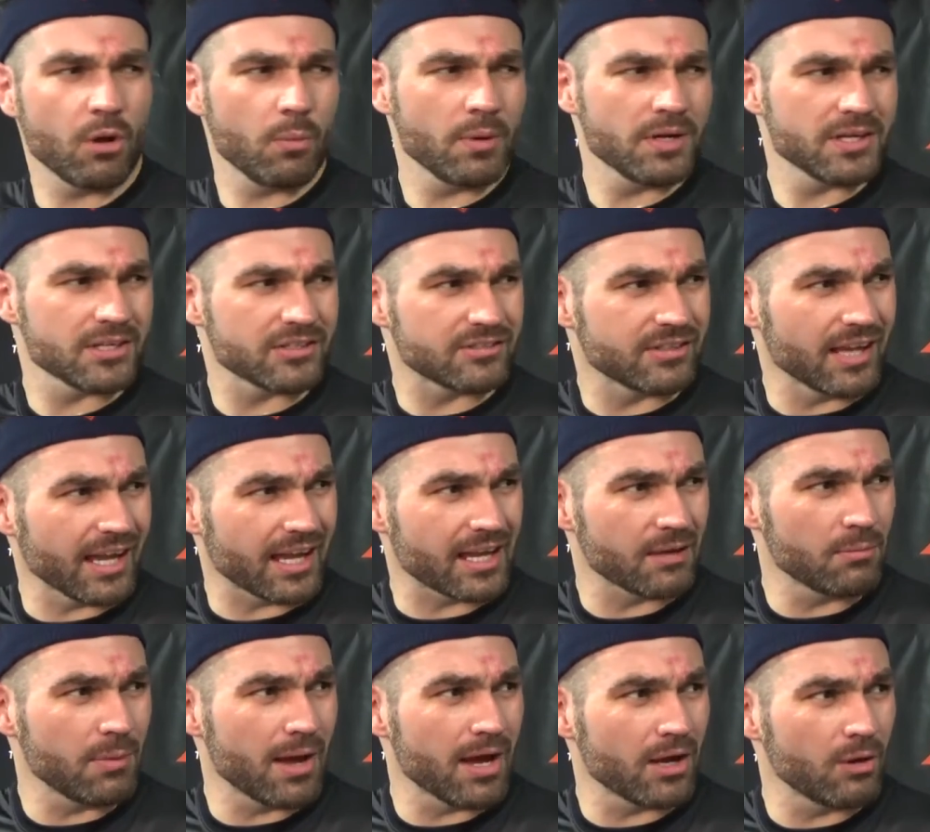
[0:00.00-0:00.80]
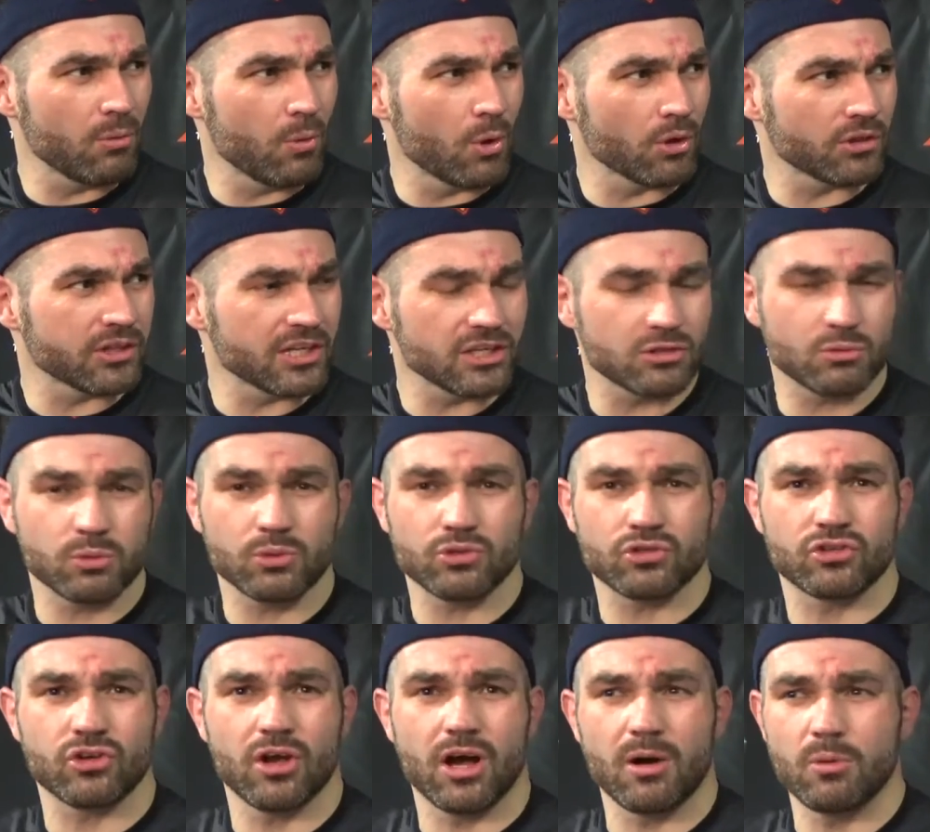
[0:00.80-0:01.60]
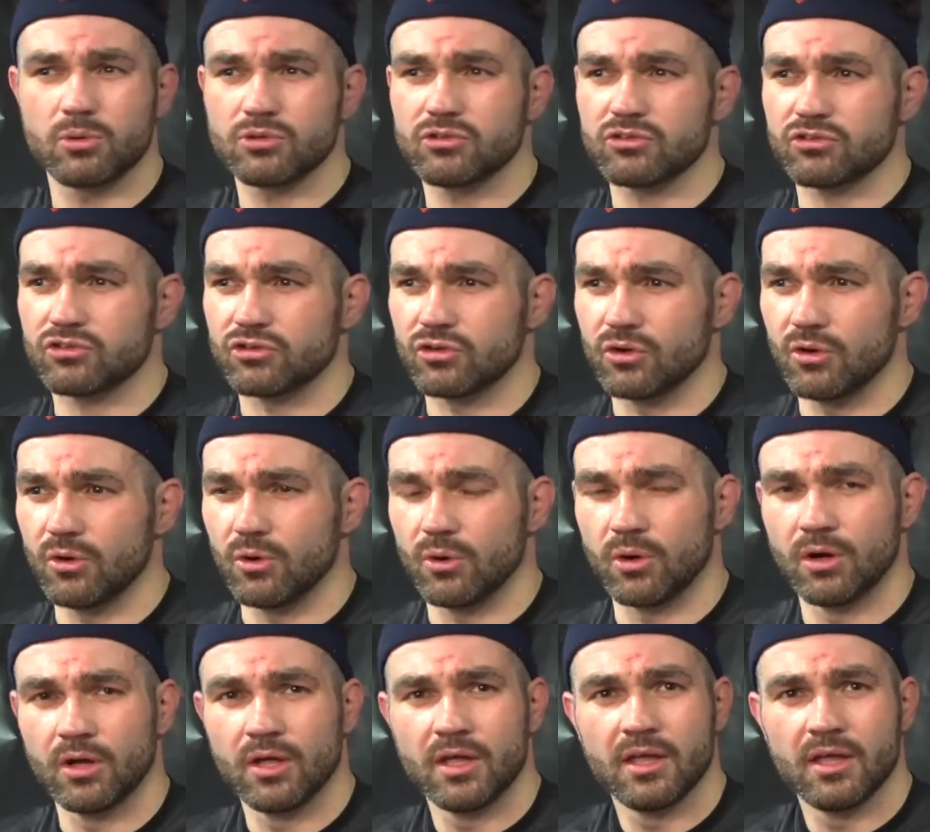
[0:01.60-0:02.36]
No, in the second round of what these weren't sure, I wasn't sure.